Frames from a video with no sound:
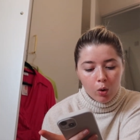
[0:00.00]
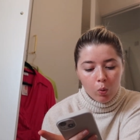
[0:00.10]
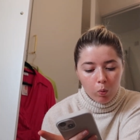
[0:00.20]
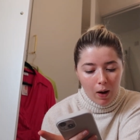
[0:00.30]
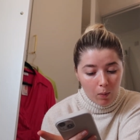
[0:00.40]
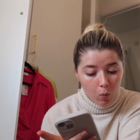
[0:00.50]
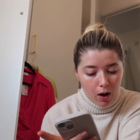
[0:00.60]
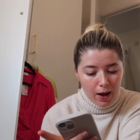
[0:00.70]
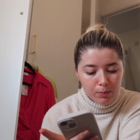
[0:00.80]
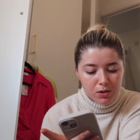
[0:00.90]
wet
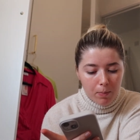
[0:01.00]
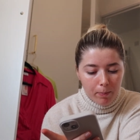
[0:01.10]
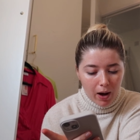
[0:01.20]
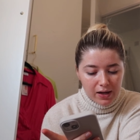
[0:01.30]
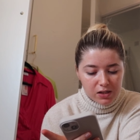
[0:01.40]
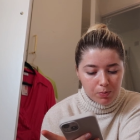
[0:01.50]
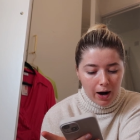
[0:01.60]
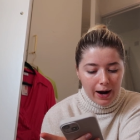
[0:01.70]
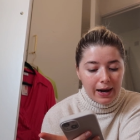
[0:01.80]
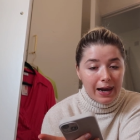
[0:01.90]
wipes, bite
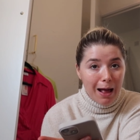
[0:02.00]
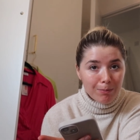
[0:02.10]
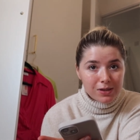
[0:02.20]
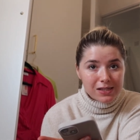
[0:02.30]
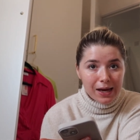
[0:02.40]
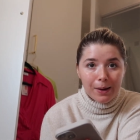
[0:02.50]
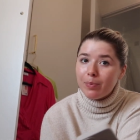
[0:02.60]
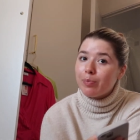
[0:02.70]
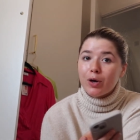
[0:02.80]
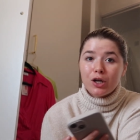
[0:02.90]
spray, Lem Sip
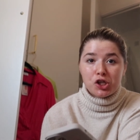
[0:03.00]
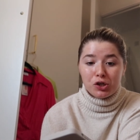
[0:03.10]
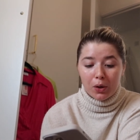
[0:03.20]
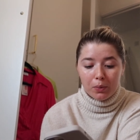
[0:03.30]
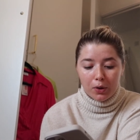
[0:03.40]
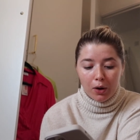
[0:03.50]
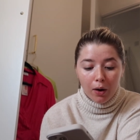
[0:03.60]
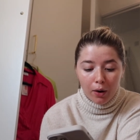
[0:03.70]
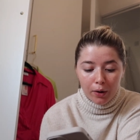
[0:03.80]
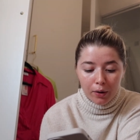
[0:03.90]
because you don't
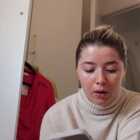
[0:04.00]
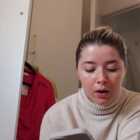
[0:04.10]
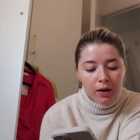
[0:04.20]
know,